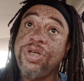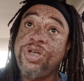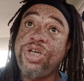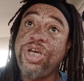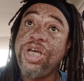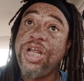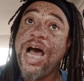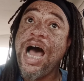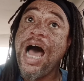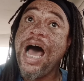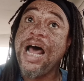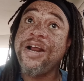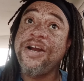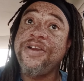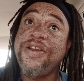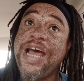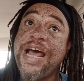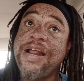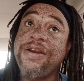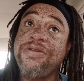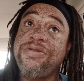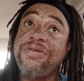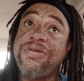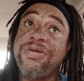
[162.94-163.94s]
Get out of
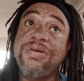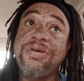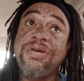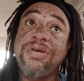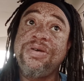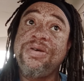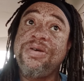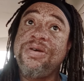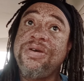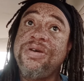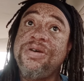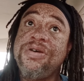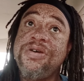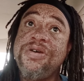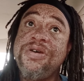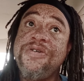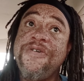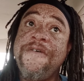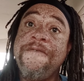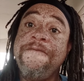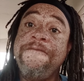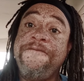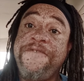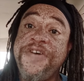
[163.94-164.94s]
that
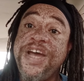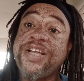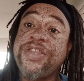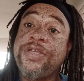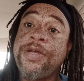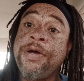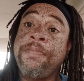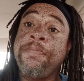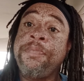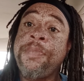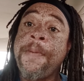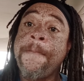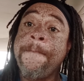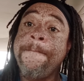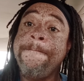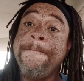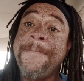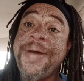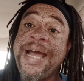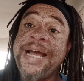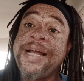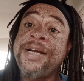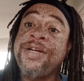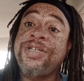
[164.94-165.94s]
victim
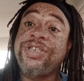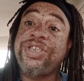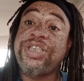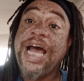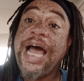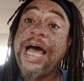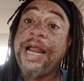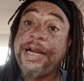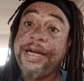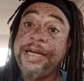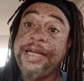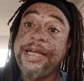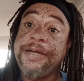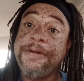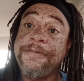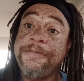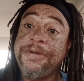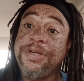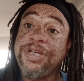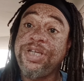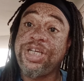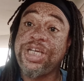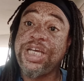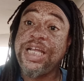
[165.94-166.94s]
mentality.
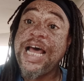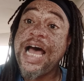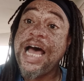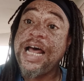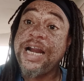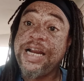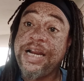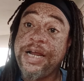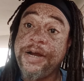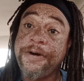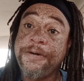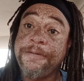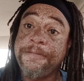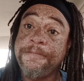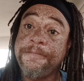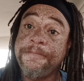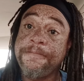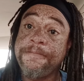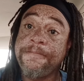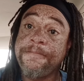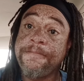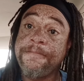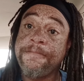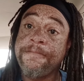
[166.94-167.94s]
Get out of there.
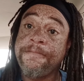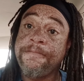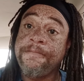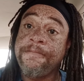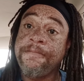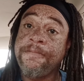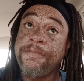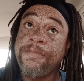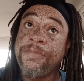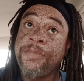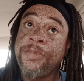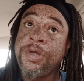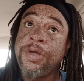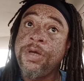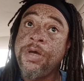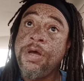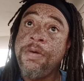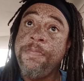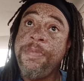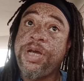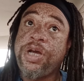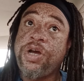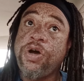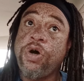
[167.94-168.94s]

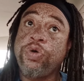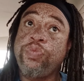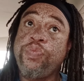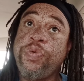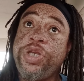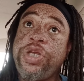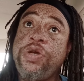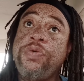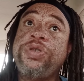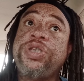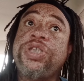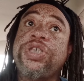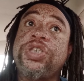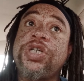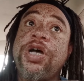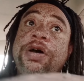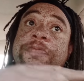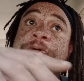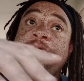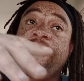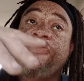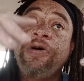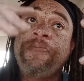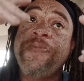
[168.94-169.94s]
Because when you
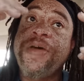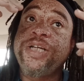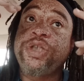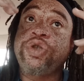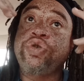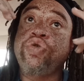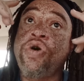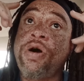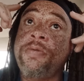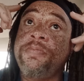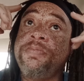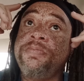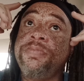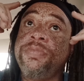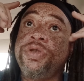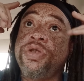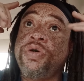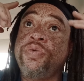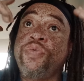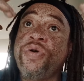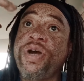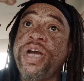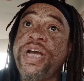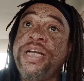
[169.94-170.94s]
suffer from that Trump
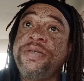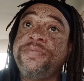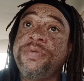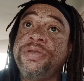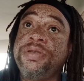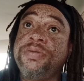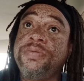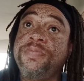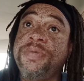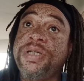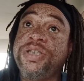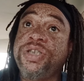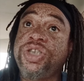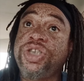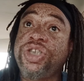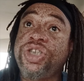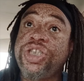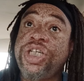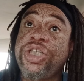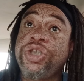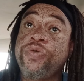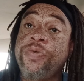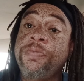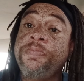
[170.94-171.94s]
deranged
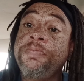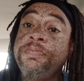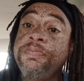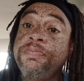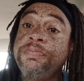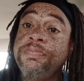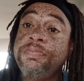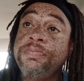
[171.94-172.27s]
syndrome,